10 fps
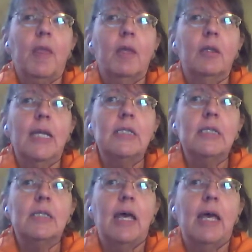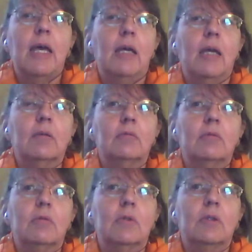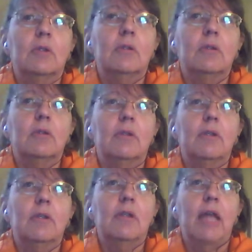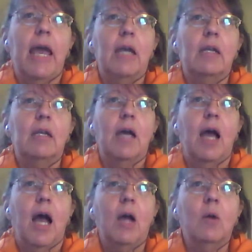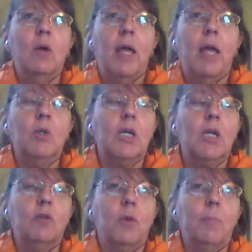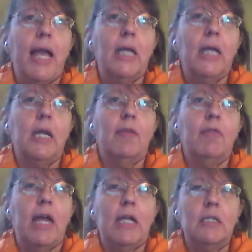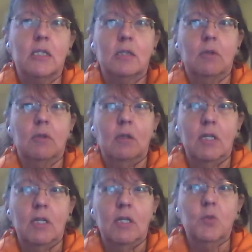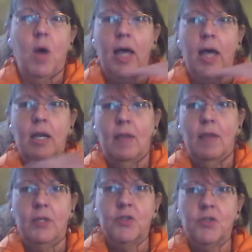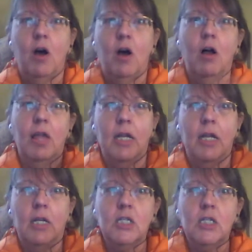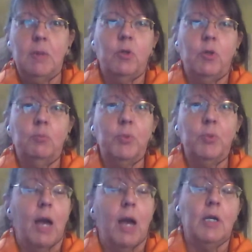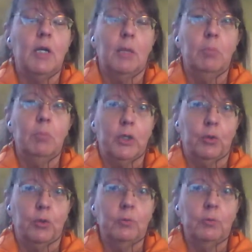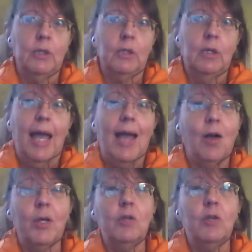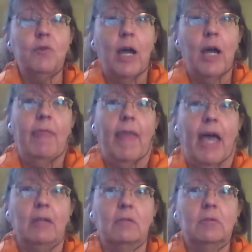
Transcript: Let's say that I am looking for a painting that's this wide and this tall, and it needs to be predominantly blue. How am I going to find that?